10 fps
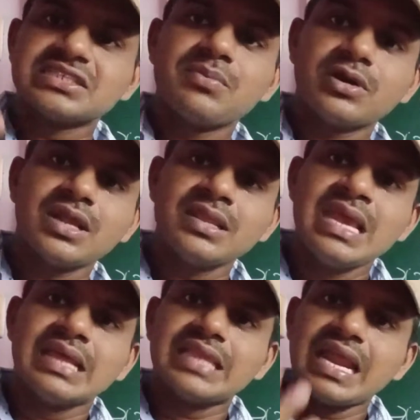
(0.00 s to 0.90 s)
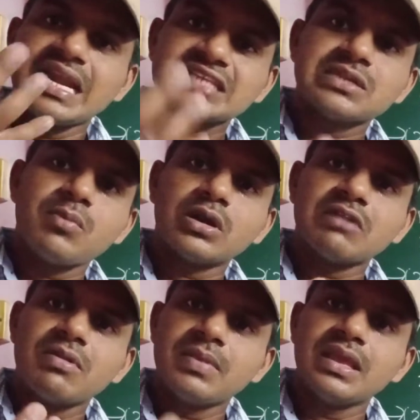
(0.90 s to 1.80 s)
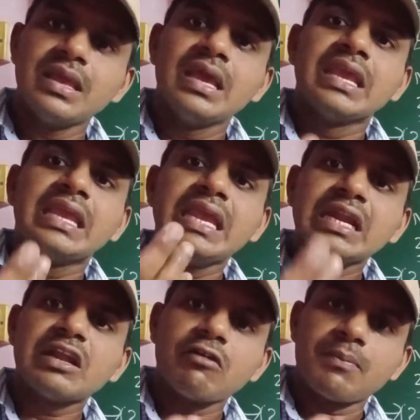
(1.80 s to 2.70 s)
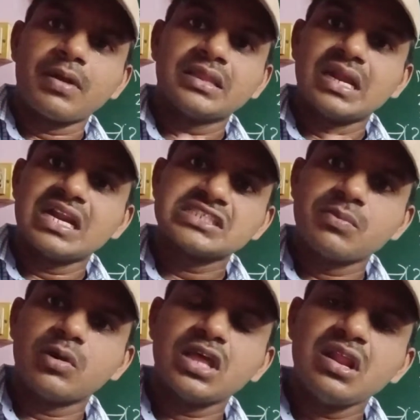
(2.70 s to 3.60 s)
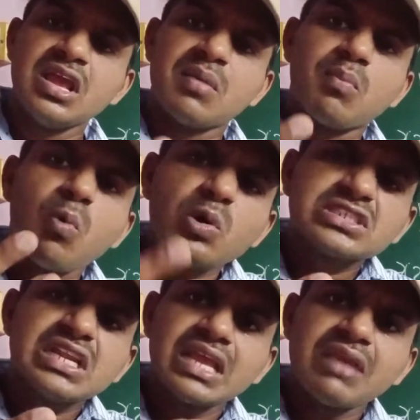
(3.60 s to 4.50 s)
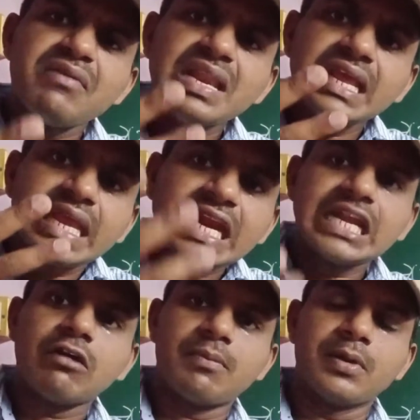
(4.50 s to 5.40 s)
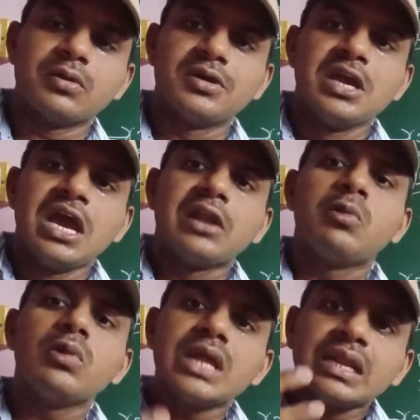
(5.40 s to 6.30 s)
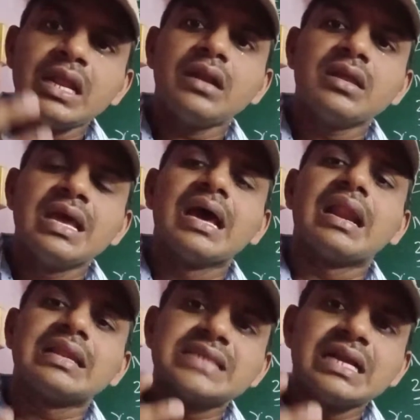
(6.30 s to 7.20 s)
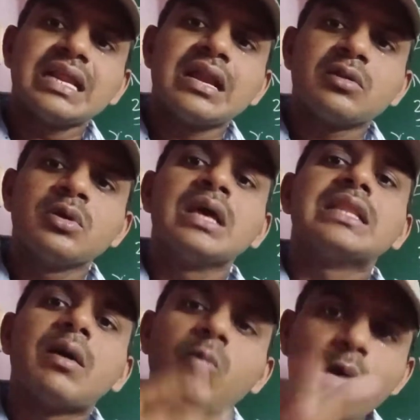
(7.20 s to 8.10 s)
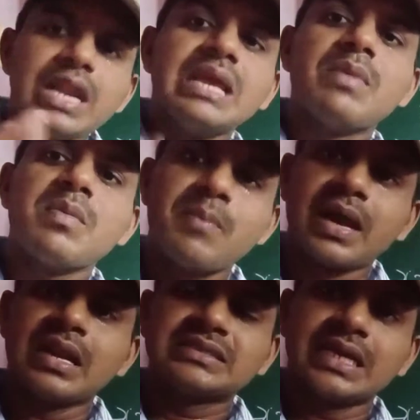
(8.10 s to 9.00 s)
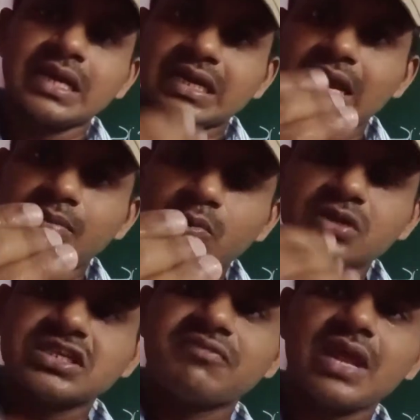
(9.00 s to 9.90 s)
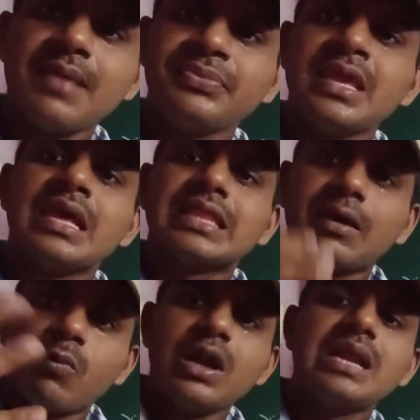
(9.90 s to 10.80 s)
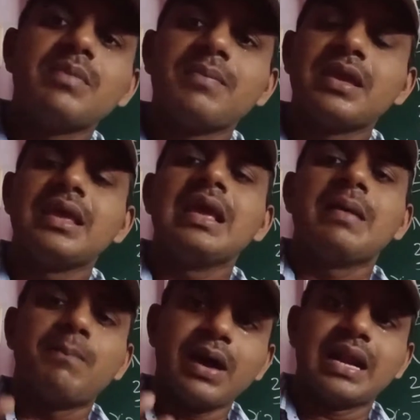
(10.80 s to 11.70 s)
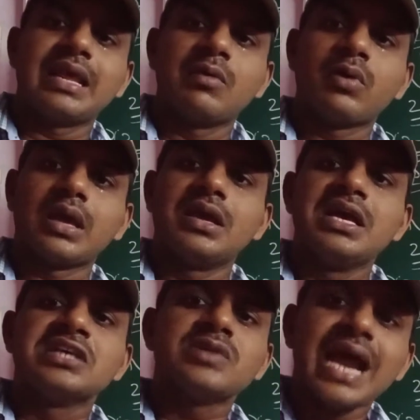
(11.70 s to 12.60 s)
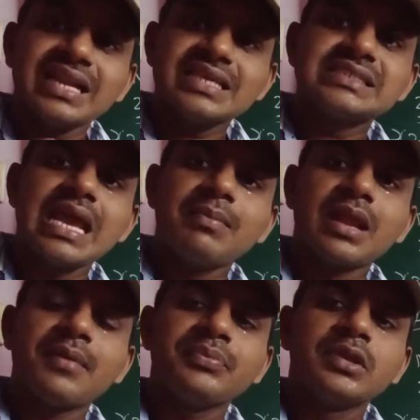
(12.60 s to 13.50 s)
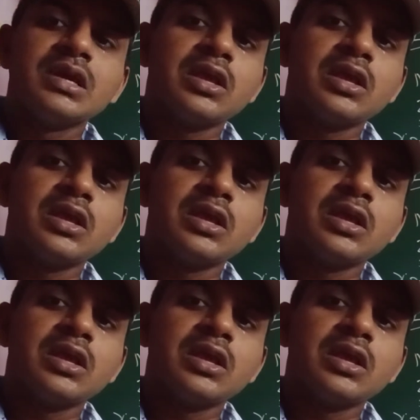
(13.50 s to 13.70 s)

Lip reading: motor, the induction motor will be heat developed in the induction motor, mostly heavily heat developed. Due to that heat resultant, the winding may be burning. Certain time, duration of time, the winding may be burning. Okay, so at the same time,